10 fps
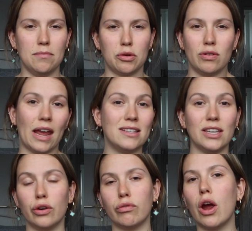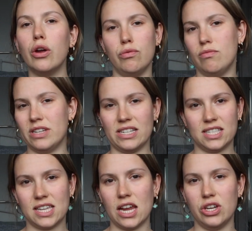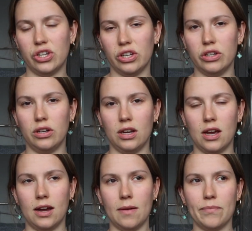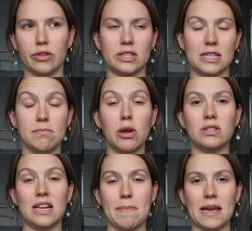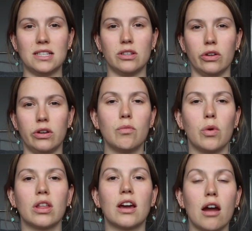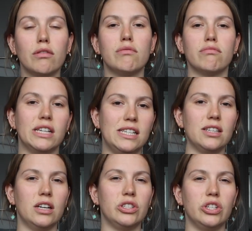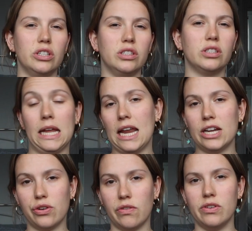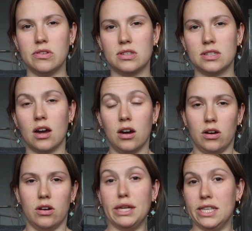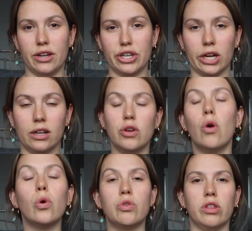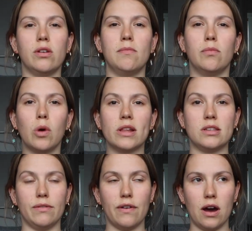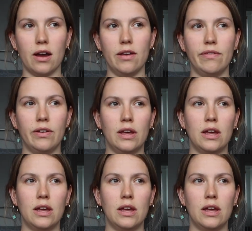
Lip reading: creating your own dissertation, because it's mostly based on what the current researchers and lecturers are researching. You order them 1 to 5.